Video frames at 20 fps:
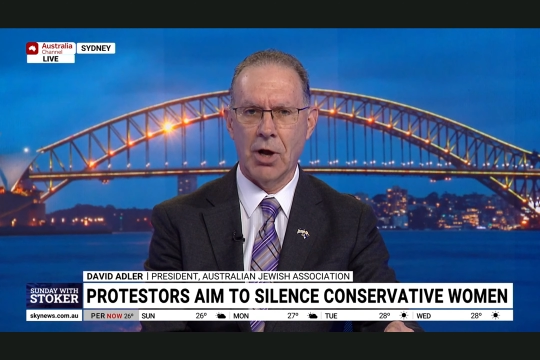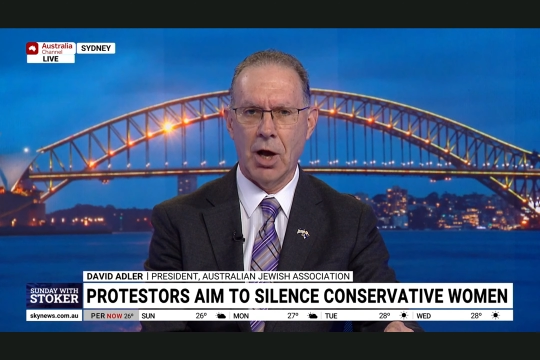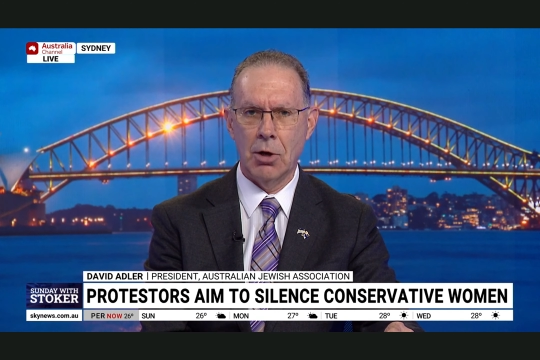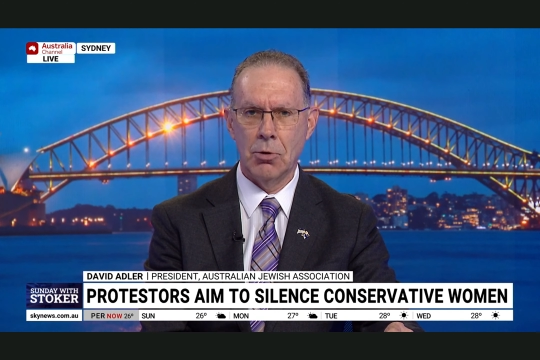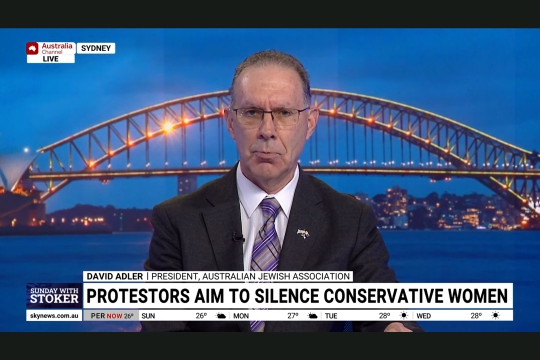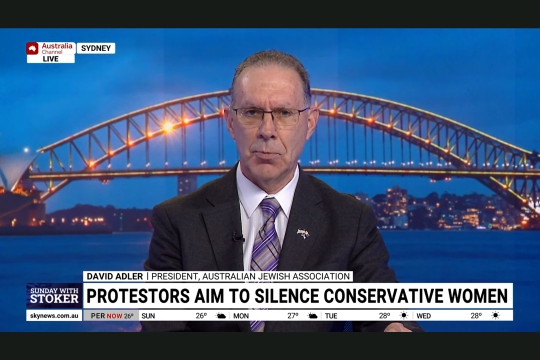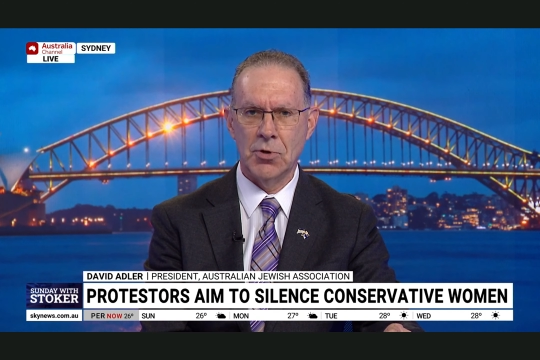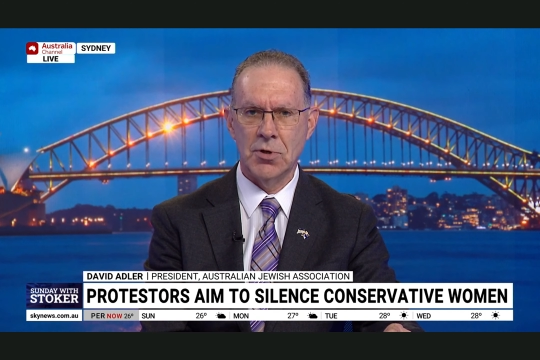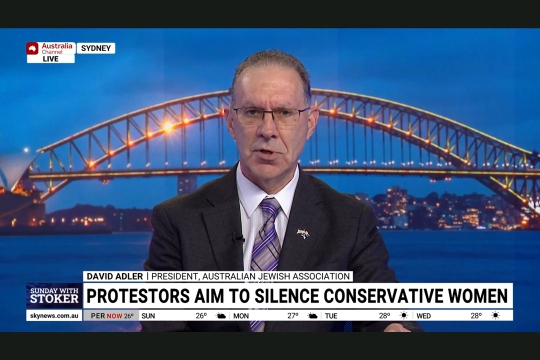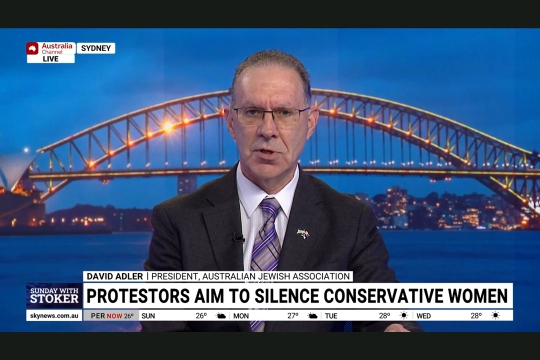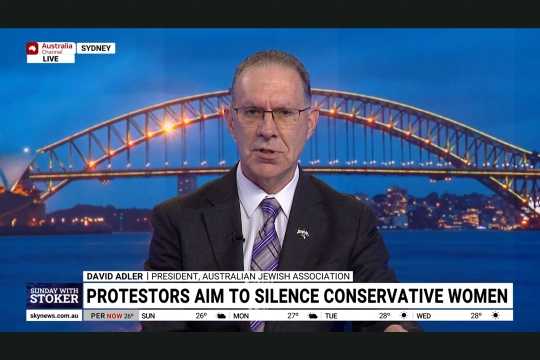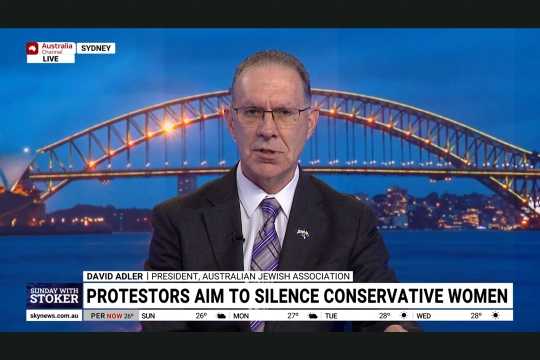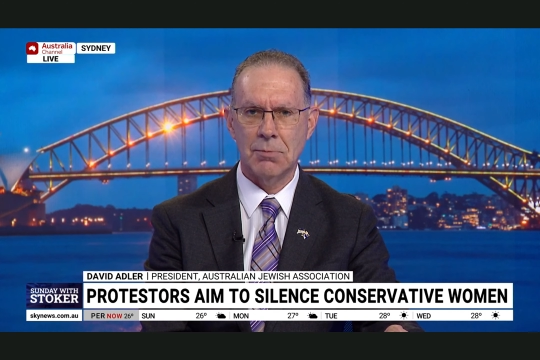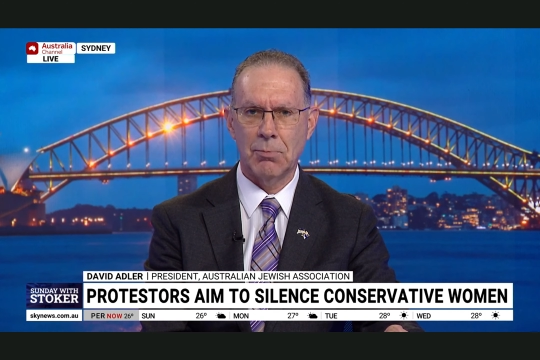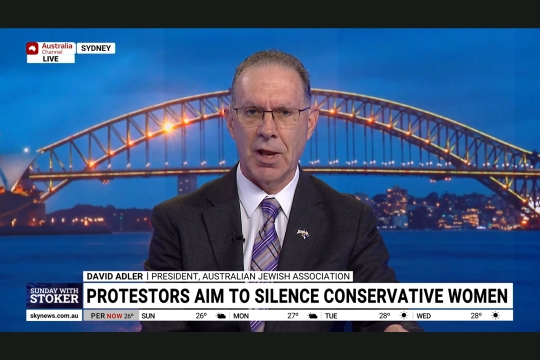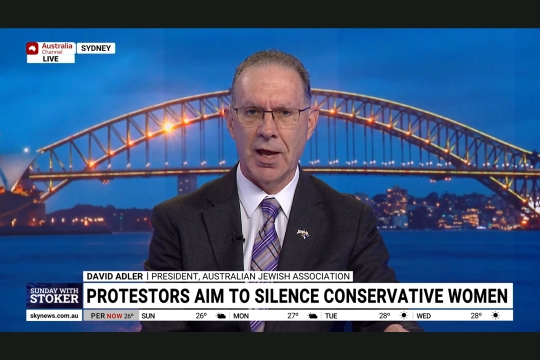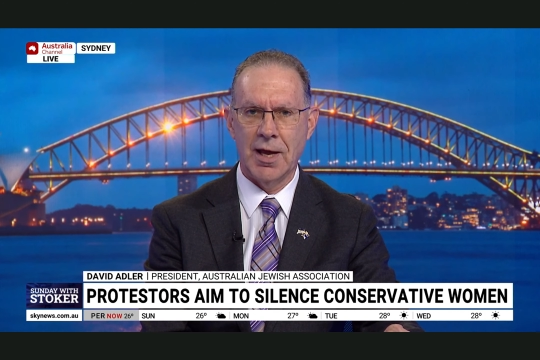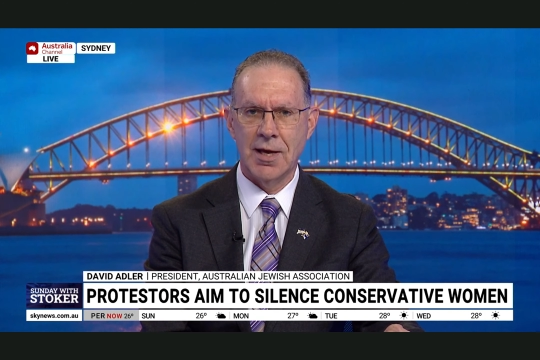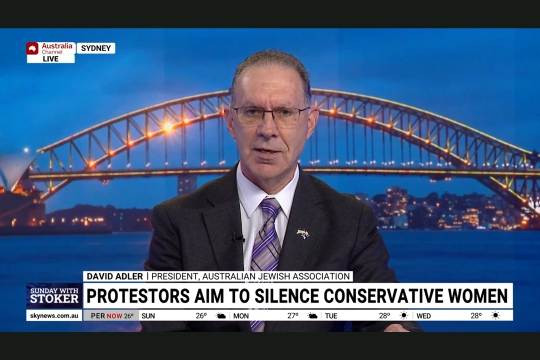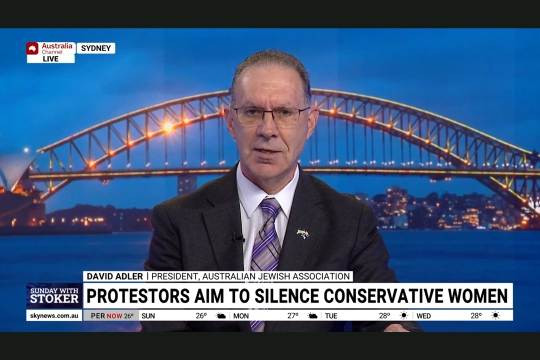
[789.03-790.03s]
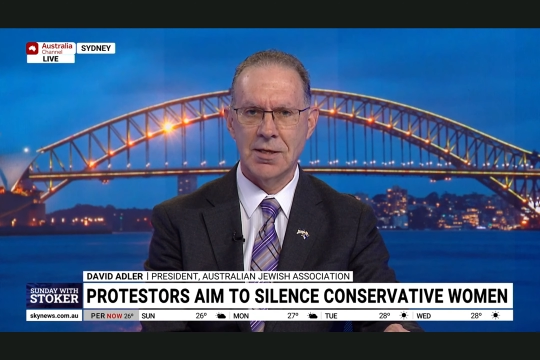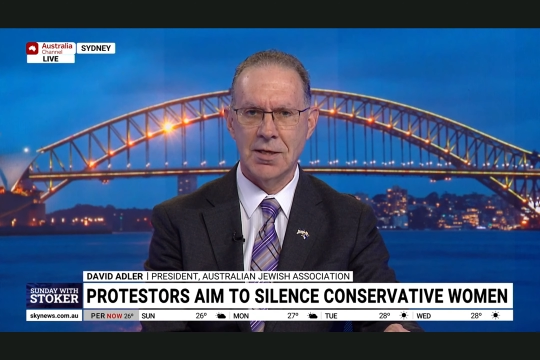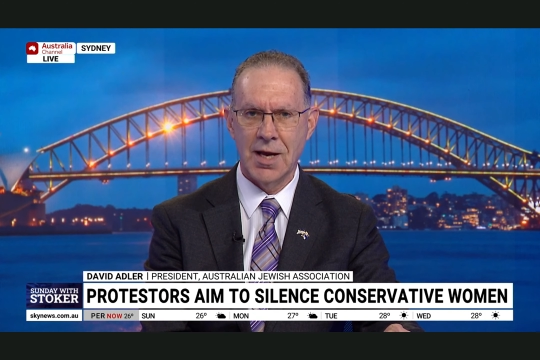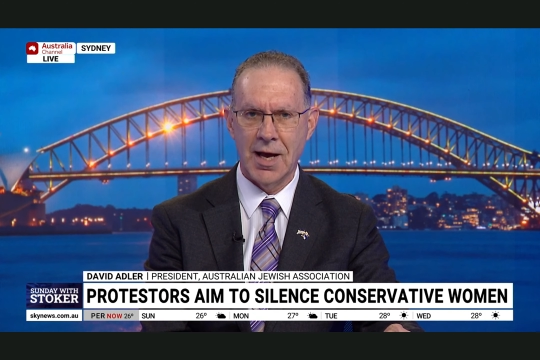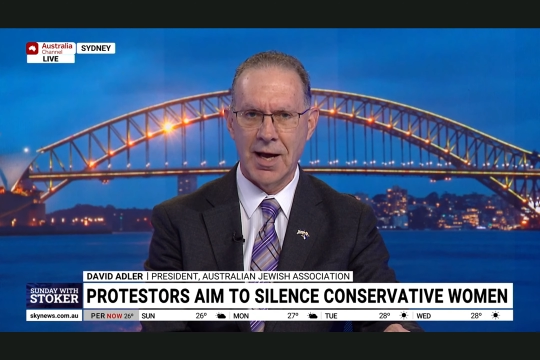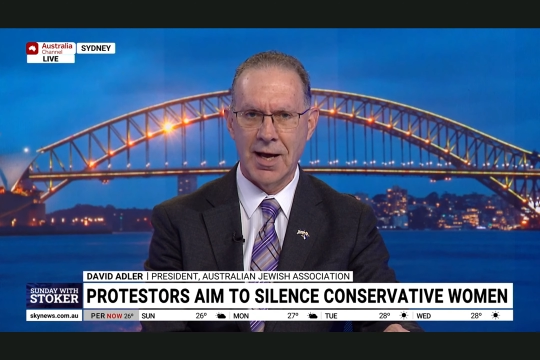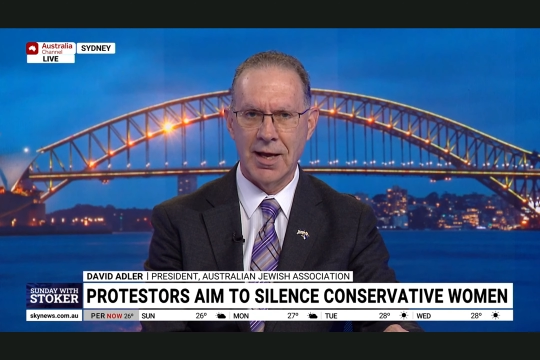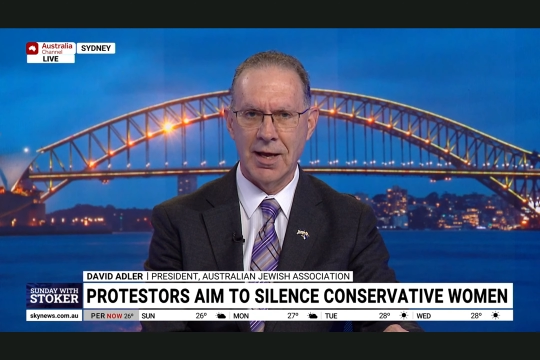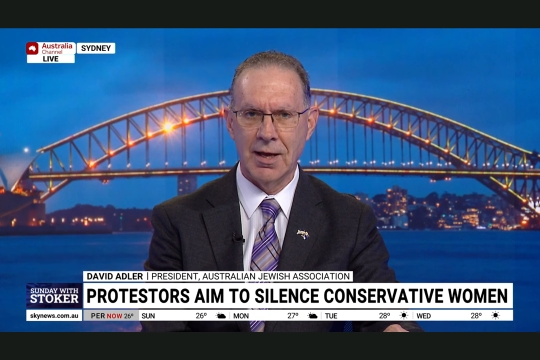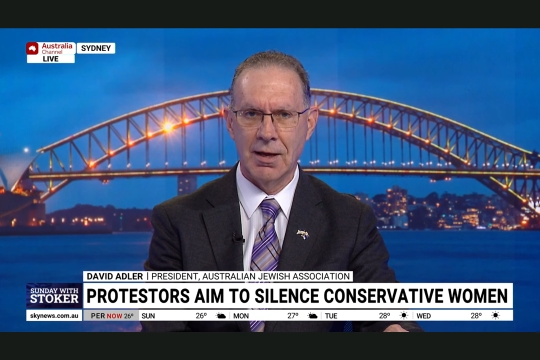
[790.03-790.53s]
open display
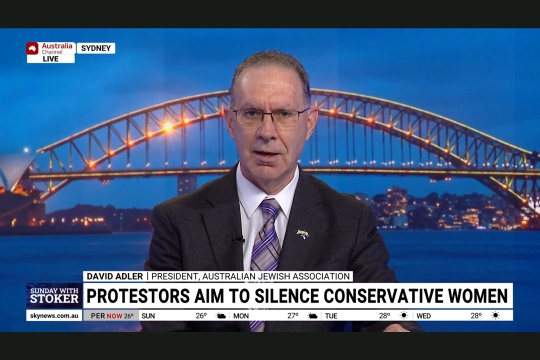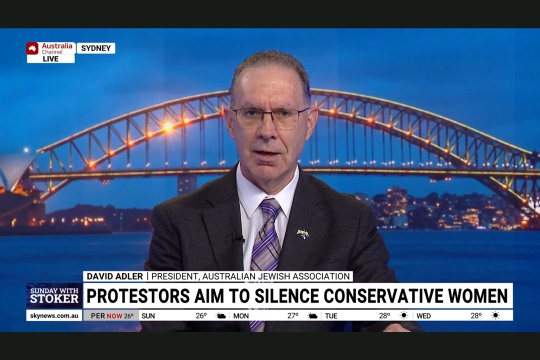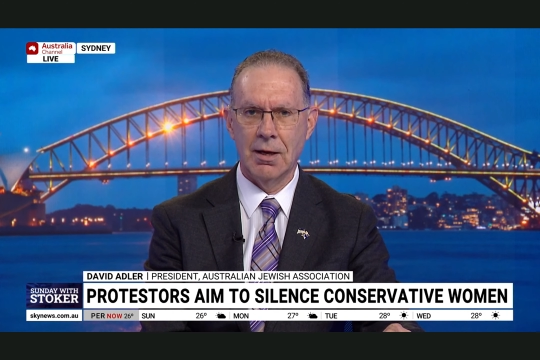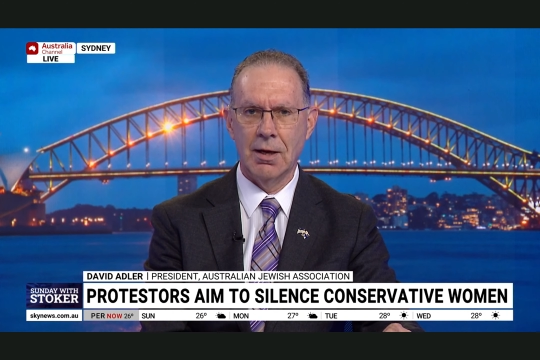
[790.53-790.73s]
today,